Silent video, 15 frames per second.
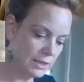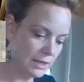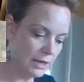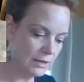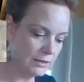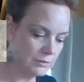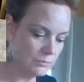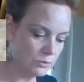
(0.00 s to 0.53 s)
I
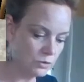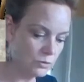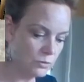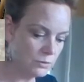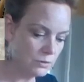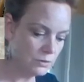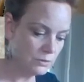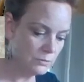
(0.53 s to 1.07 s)
got some
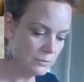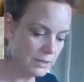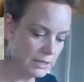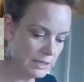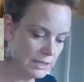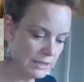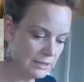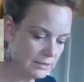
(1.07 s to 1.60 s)
shorter
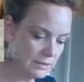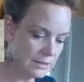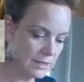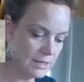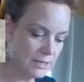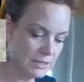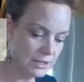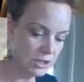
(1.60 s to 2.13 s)
ones,
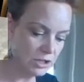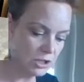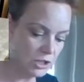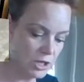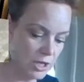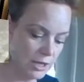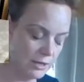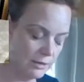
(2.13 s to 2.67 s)
and this is
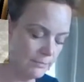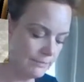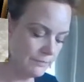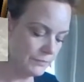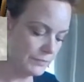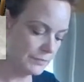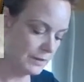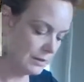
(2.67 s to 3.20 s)
good
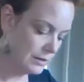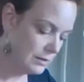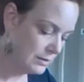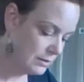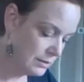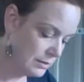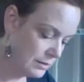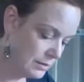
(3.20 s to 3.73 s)

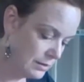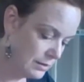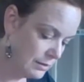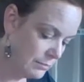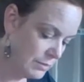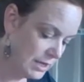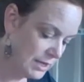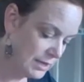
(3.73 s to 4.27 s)

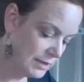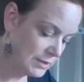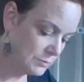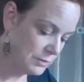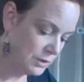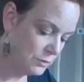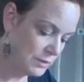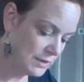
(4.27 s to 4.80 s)
because
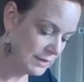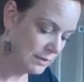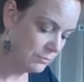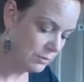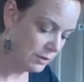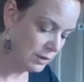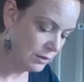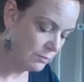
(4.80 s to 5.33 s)
when you
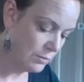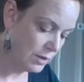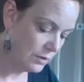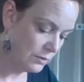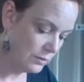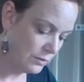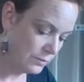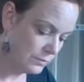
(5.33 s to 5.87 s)
assemble your
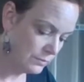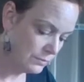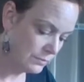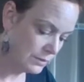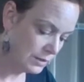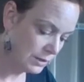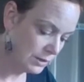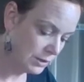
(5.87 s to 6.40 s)
bow,
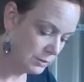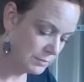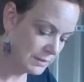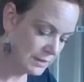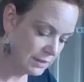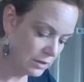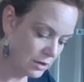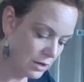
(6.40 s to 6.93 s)
the loops
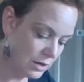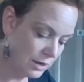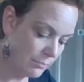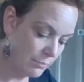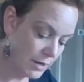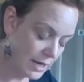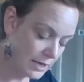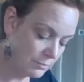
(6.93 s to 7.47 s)
that are on the
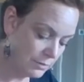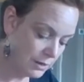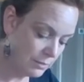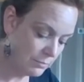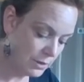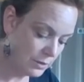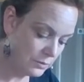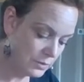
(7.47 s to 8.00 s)
bottom of the
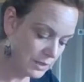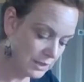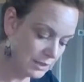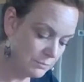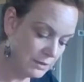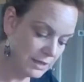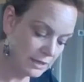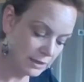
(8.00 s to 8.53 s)
bow need
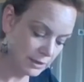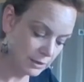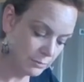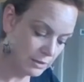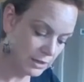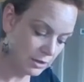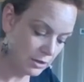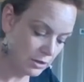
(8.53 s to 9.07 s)
to be a little
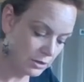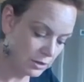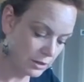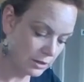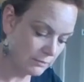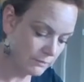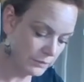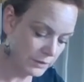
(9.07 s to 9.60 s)
bit
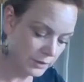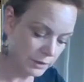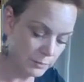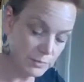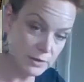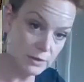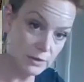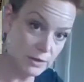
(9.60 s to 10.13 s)
longer. The
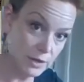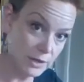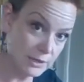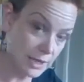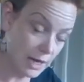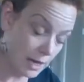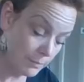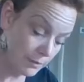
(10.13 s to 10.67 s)
loops that are on the
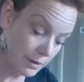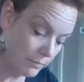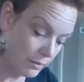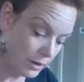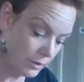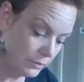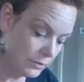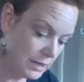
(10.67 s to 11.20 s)
top of the
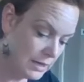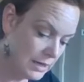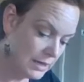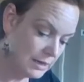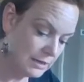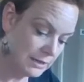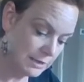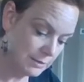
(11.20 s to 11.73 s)
bow
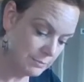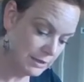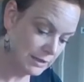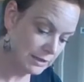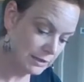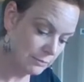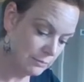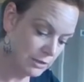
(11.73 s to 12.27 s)
need to be a
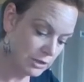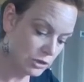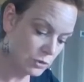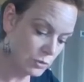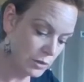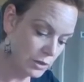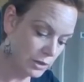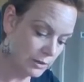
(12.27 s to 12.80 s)
little bit
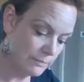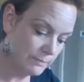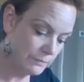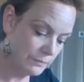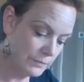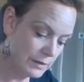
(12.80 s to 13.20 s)
shorter.